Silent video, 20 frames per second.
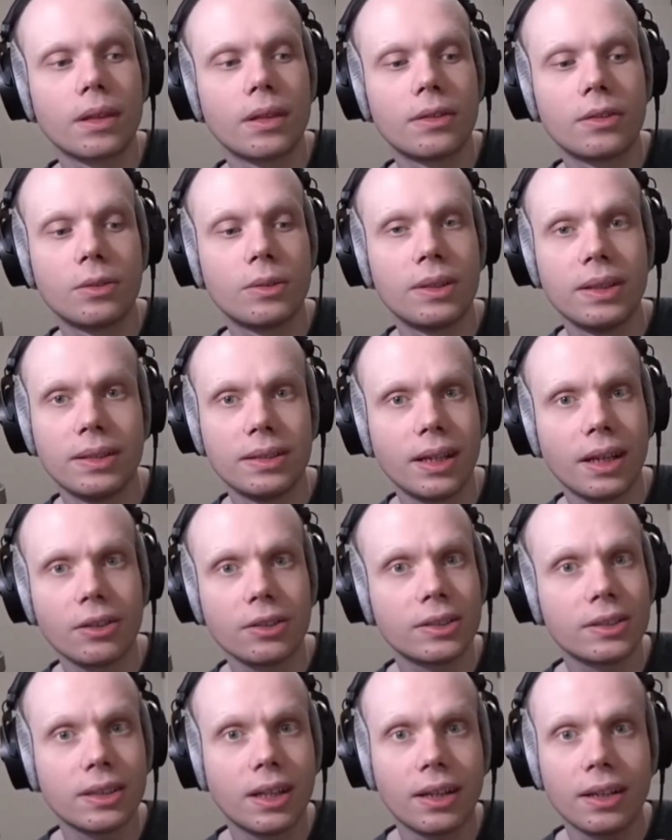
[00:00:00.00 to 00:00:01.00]
So the entire
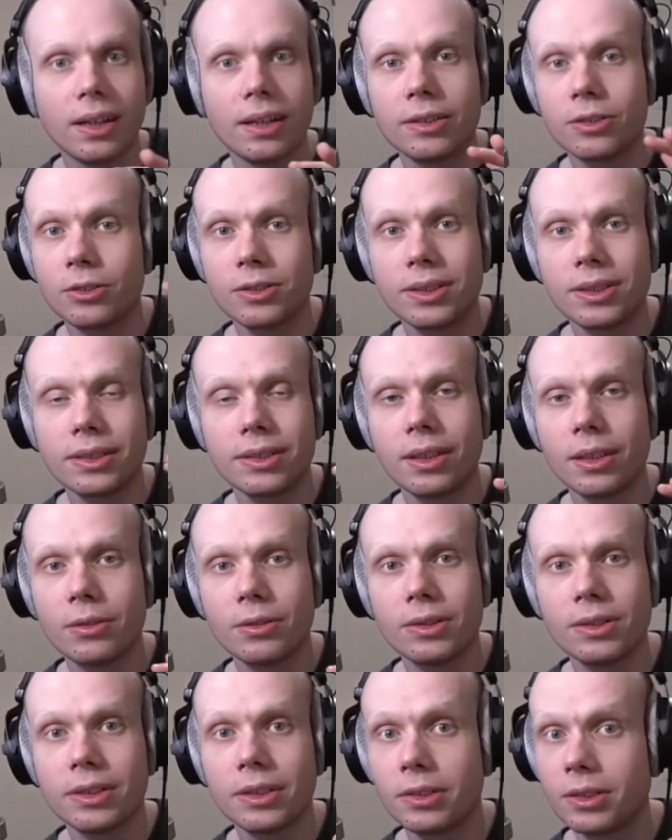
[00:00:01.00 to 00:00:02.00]
Sennheiser
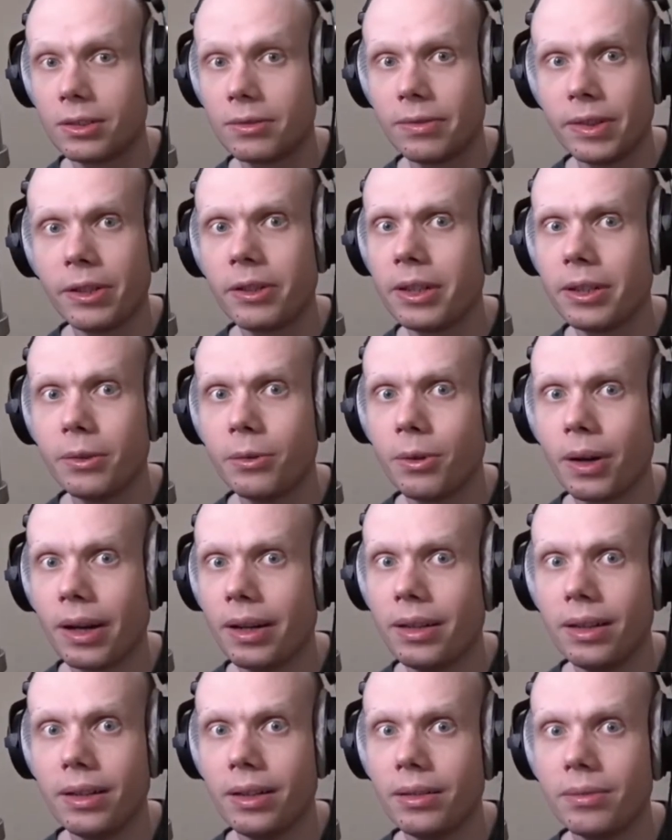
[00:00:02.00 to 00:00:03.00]
600 series, very
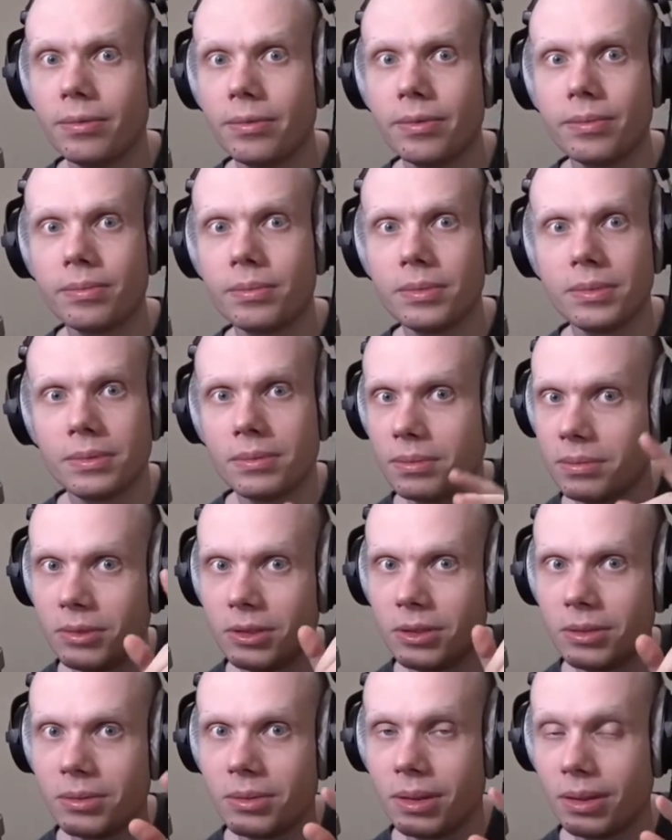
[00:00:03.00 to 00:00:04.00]
grainy.
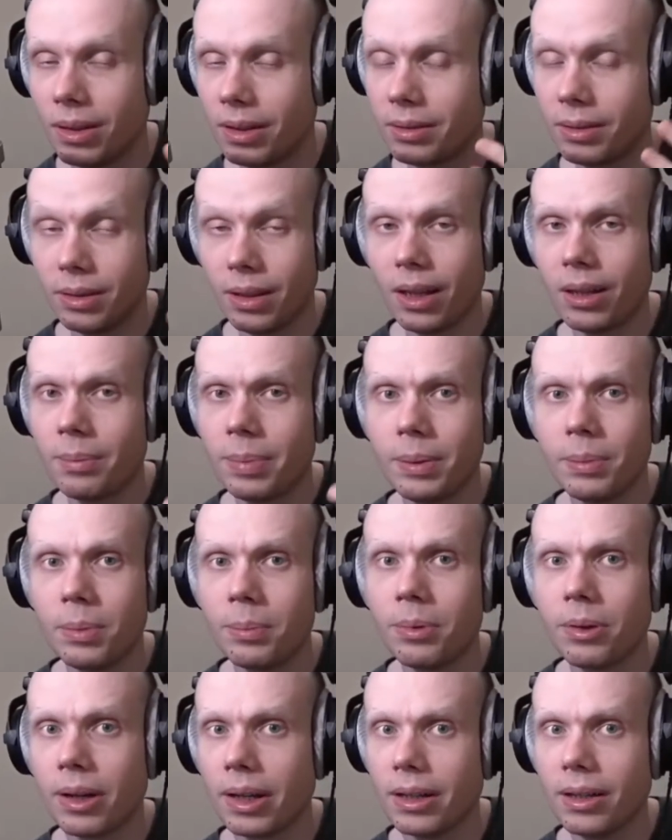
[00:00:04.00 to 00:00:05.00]
A lot of people
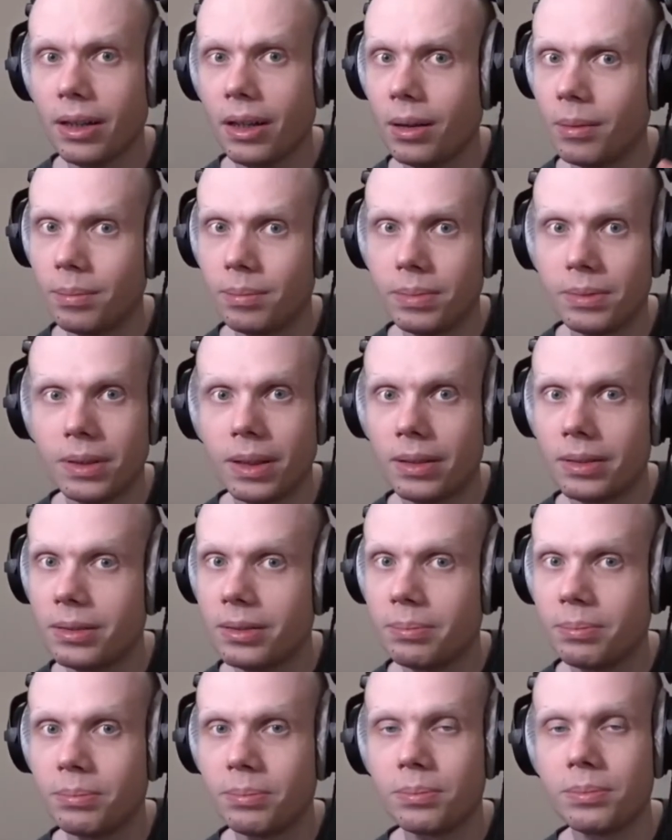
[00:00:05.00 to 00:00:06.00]
bring it up,
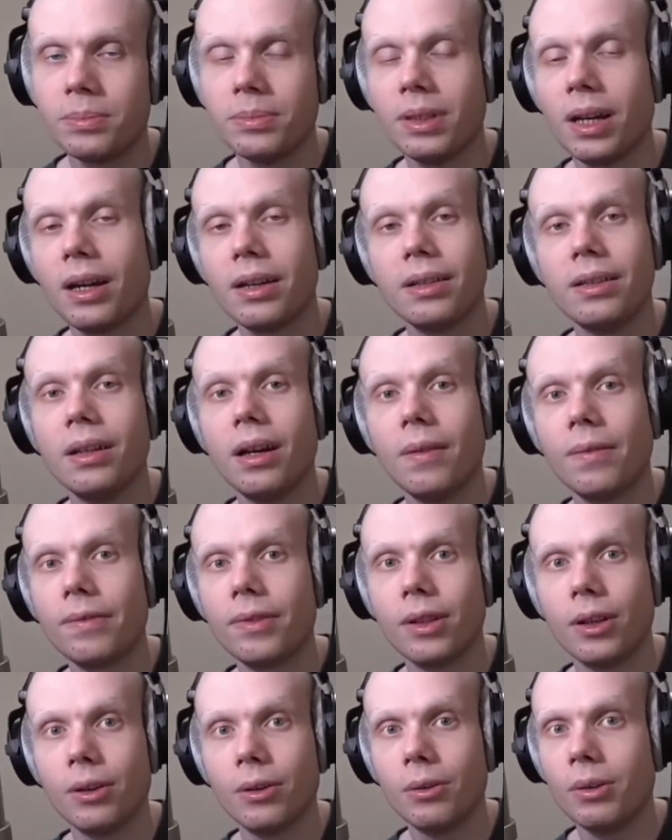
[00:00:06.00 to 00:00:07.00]
not enough
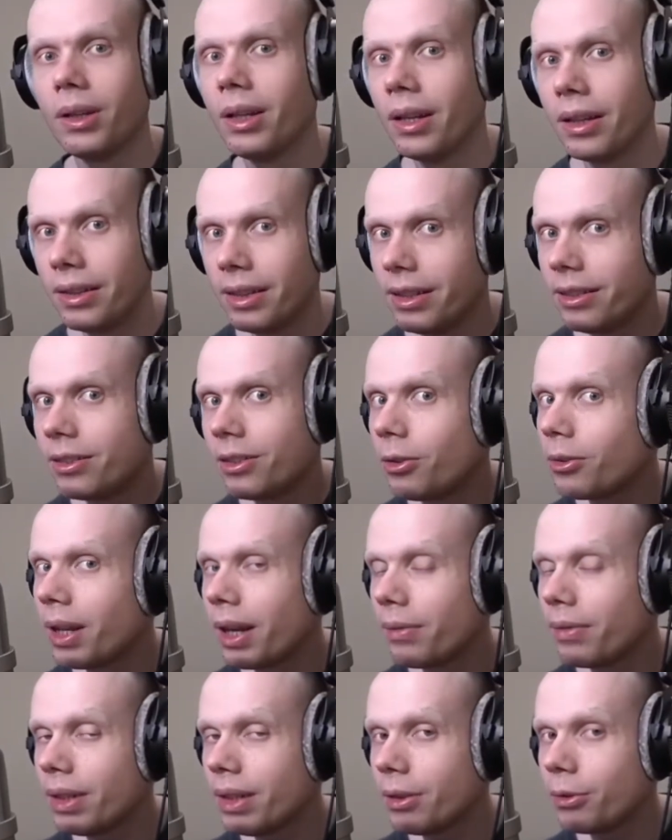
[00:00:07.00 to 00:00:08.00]
though. These don't
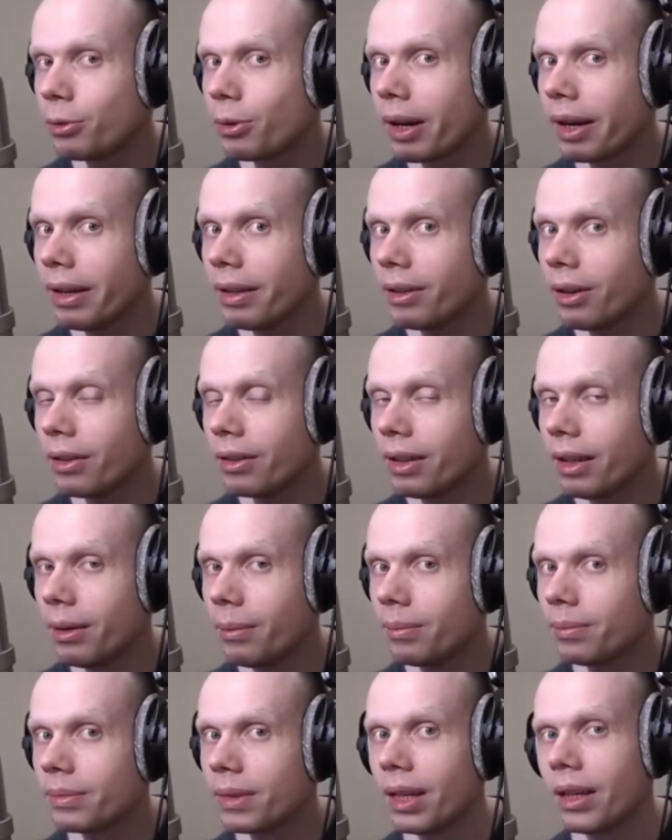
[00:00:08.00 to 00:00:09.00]
have any grain on
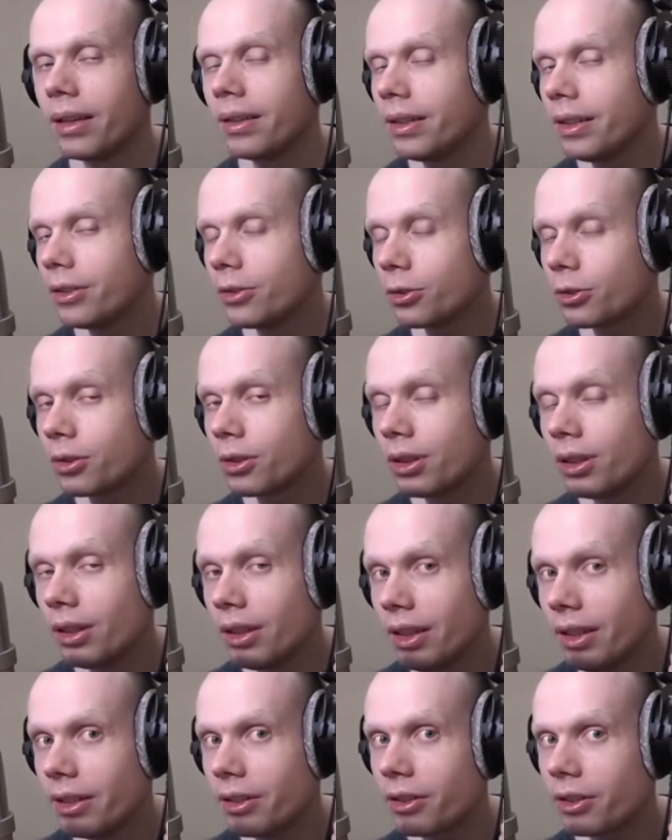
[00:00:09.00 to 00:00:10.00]
them. These are
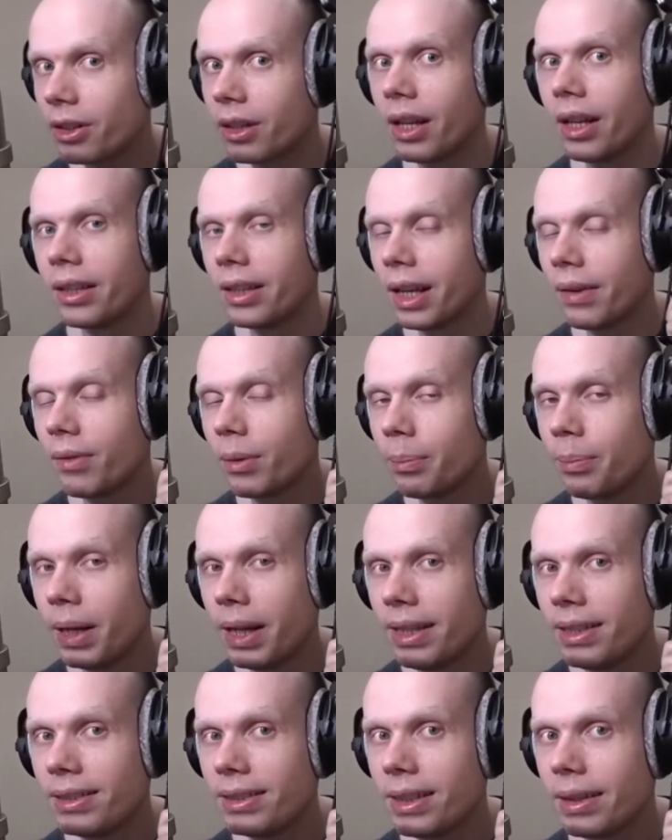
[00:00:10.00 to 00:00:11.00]
clear, they have a
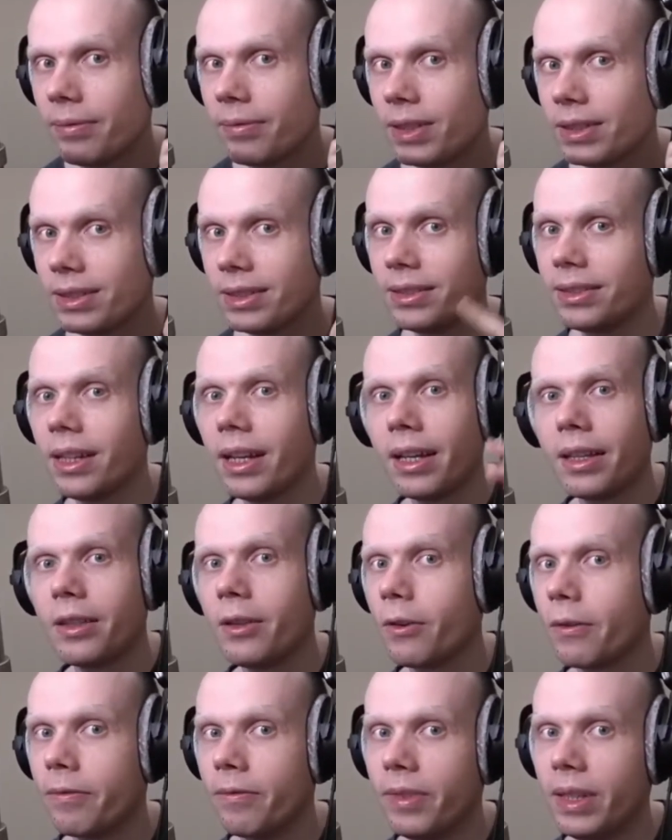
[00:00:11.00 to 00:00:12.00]
bass emphasis,
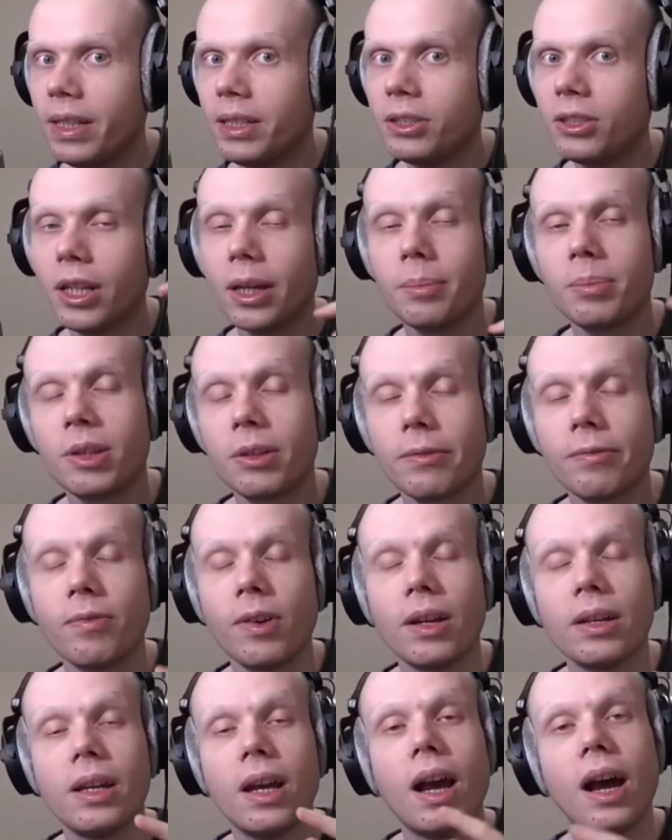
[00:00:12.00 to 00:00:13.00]
they're V-shaped, they're
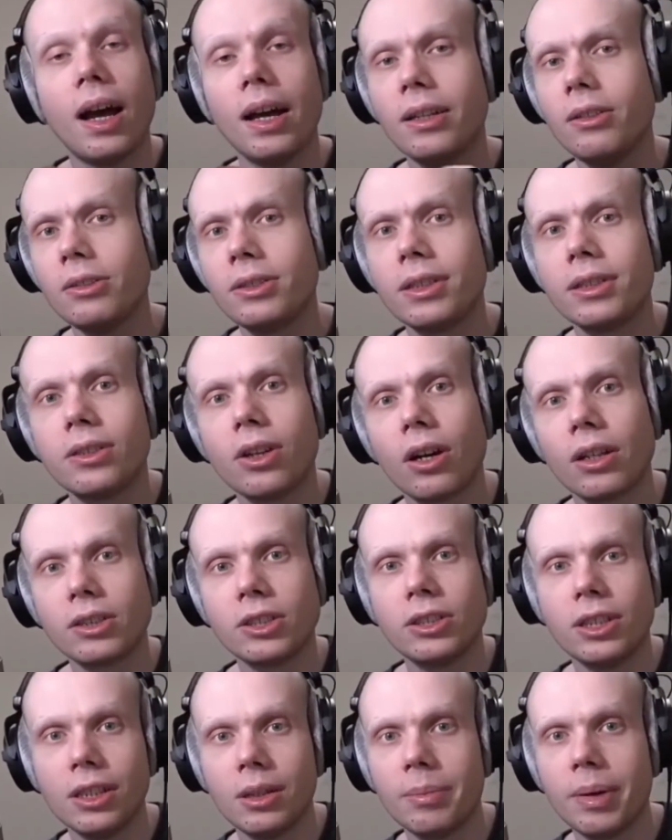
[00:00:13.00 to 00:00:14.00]
fun. I used to talk
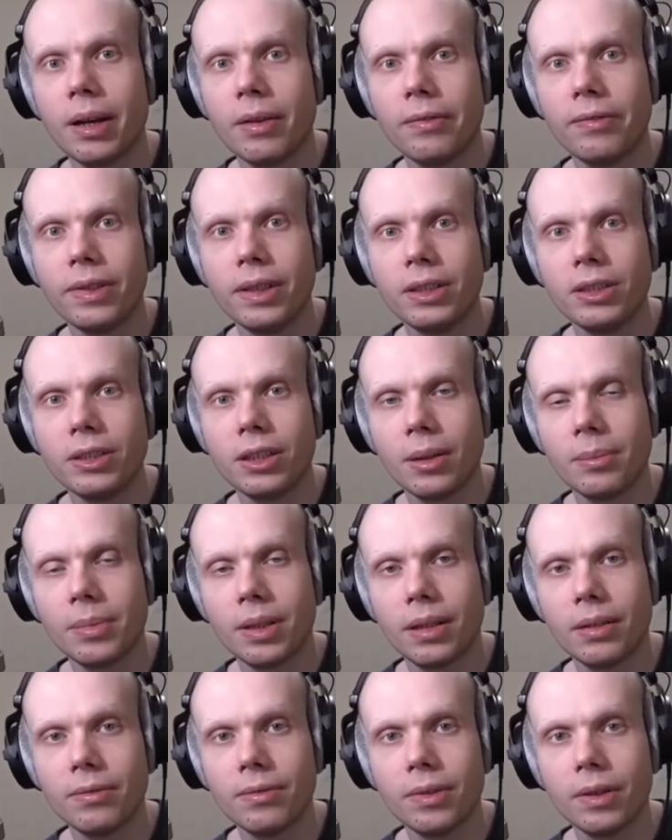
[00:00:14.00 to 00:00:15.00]
shit about V-shaped
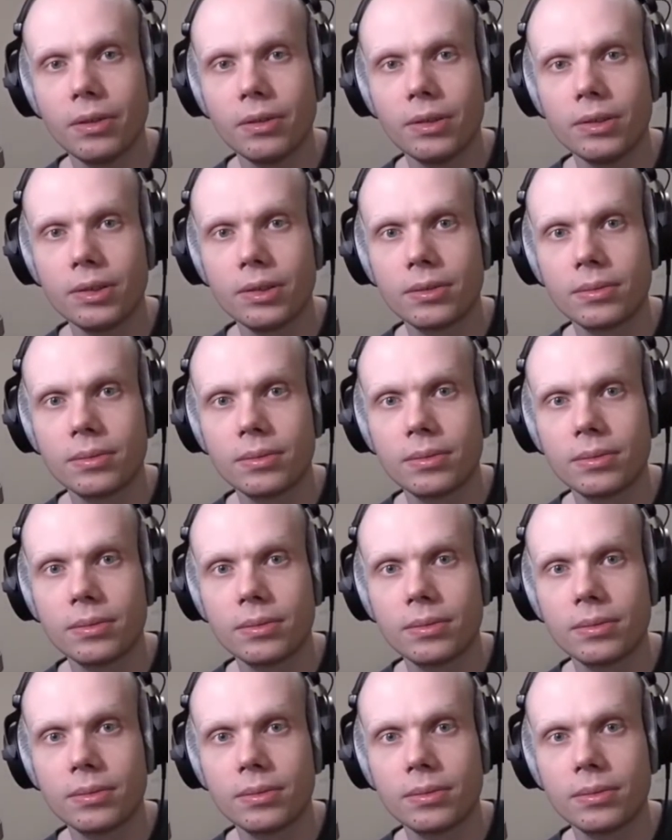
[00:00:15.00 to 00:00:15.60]
headphones.